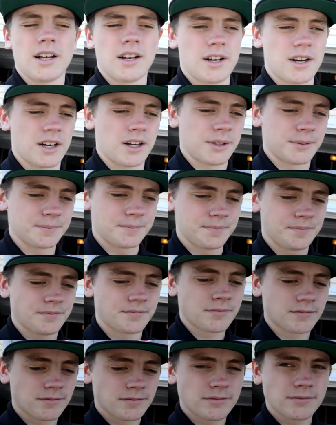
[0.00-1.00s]

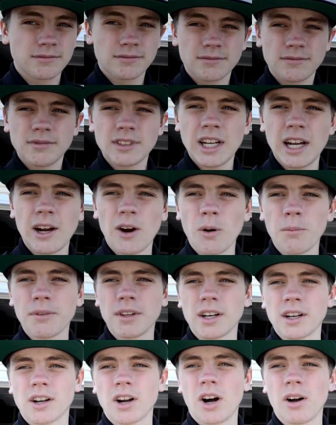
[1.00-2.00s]
I hope
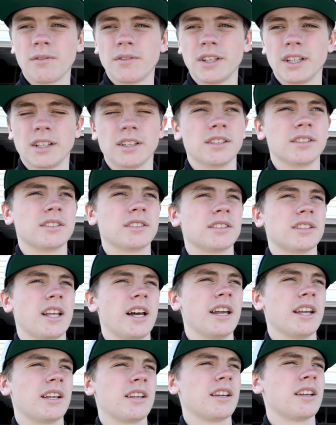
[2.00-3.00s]
the golfing
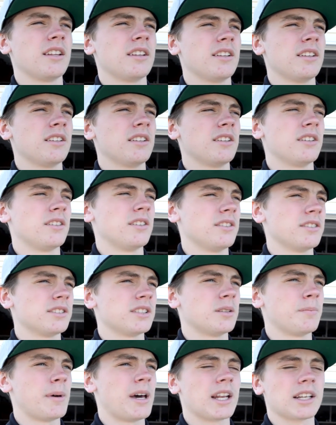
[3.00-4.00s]
like little
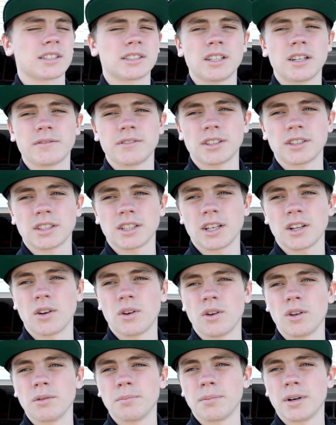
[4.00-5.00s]
cinematic stuff doesn't get
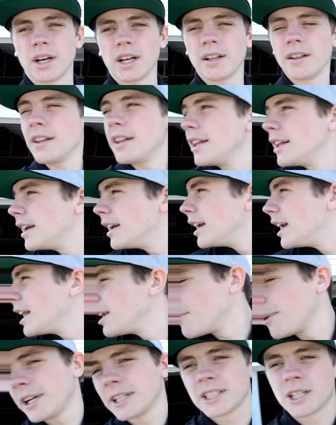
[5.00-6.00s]
old, but.
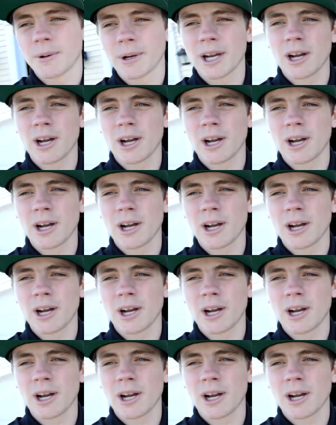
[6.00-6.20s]
Anyways, here we